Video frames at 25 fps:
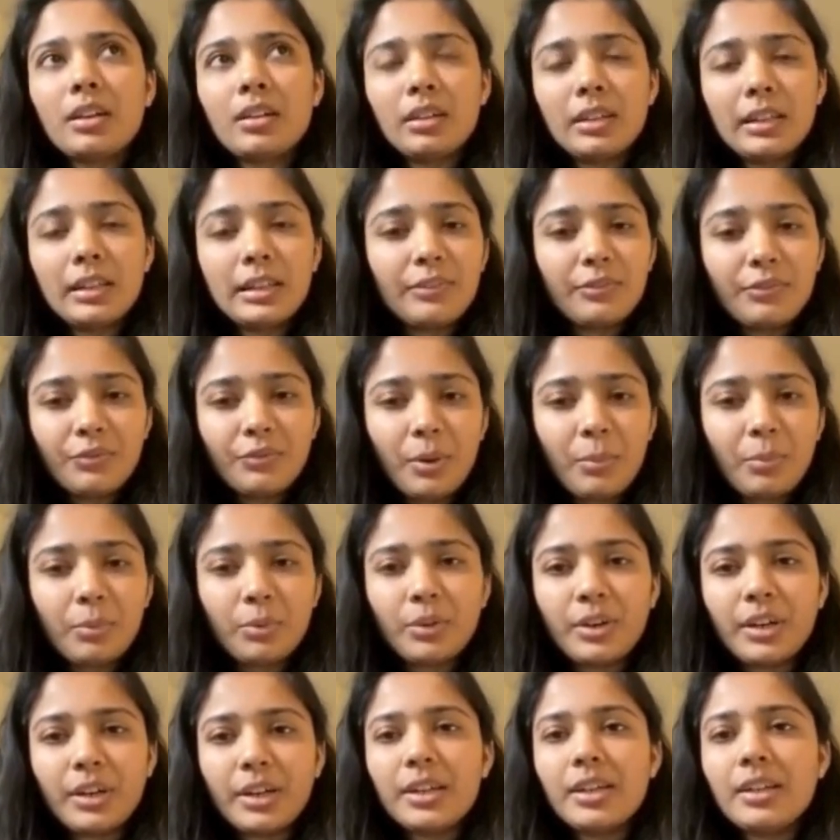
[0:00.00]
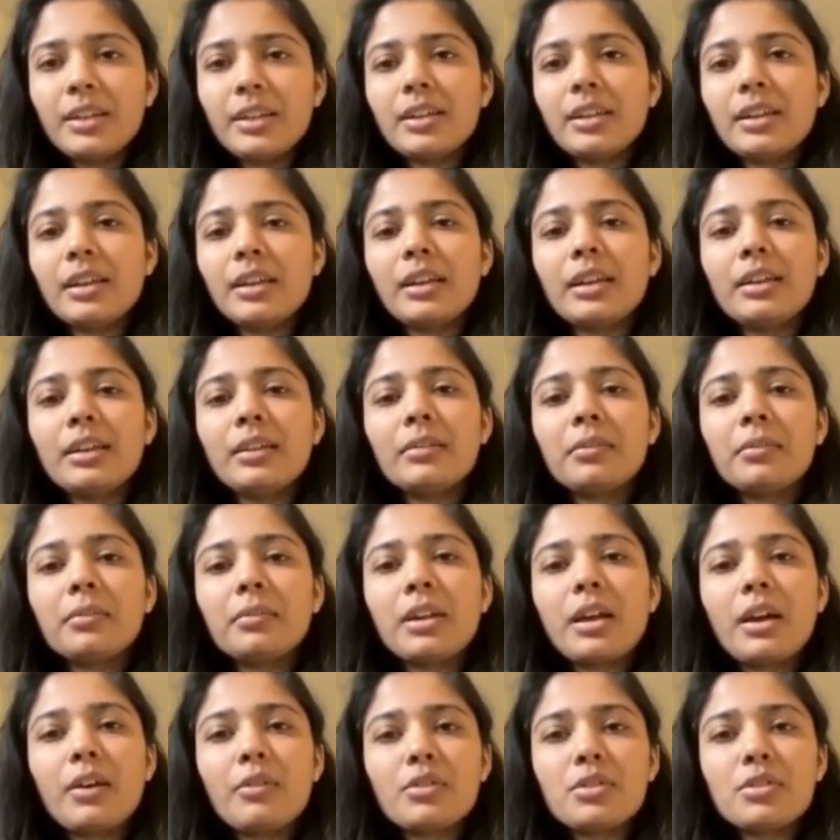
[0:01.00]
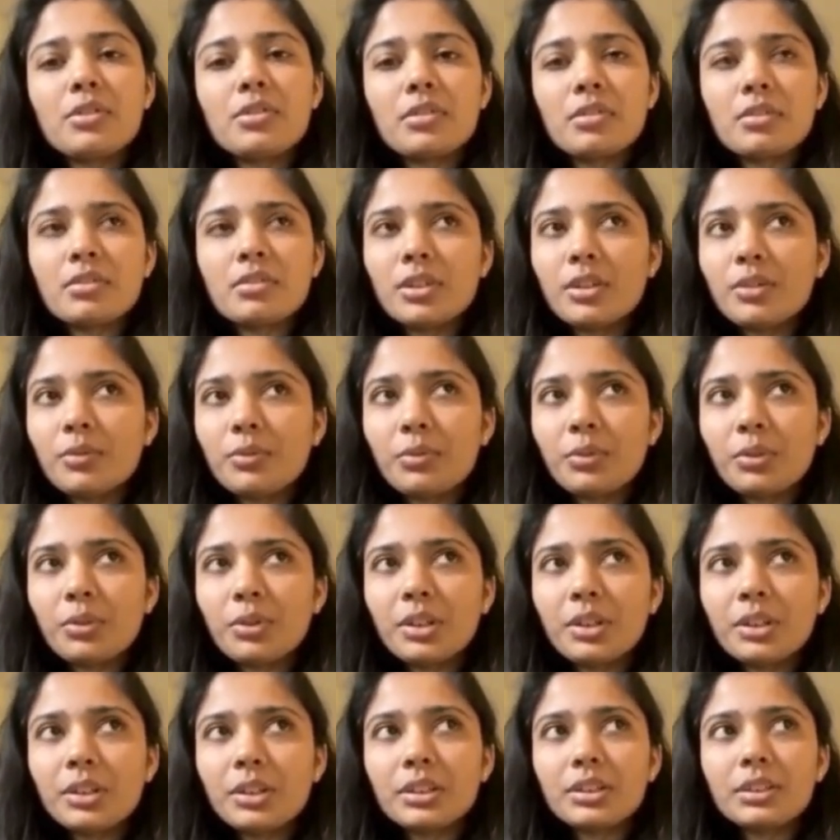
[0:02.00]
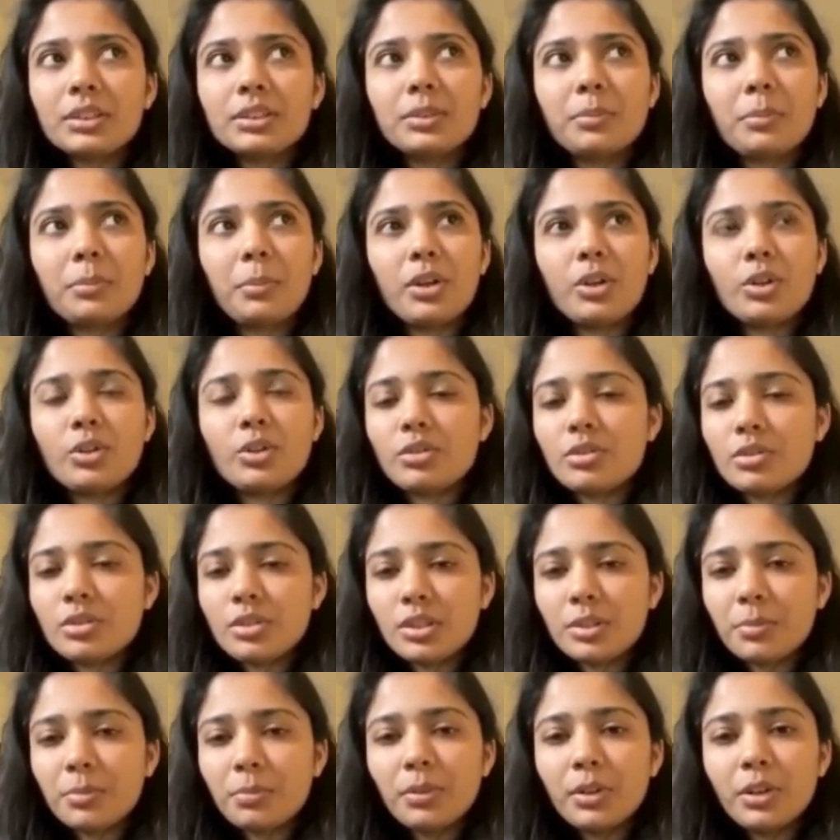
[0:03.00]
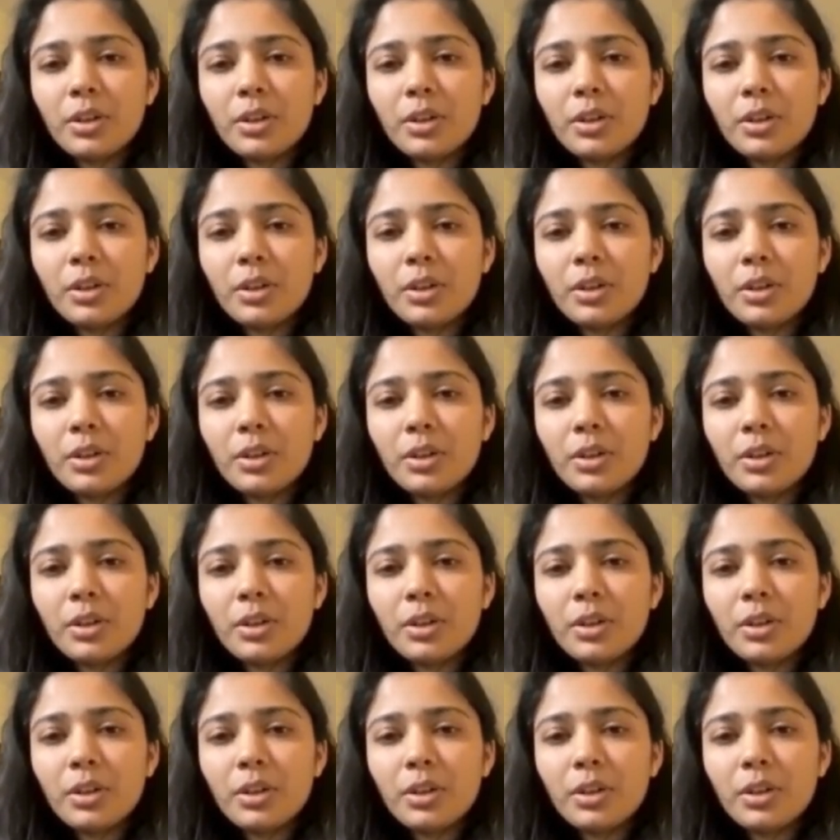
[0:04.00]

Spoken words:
in February, and I was searching for the mentorship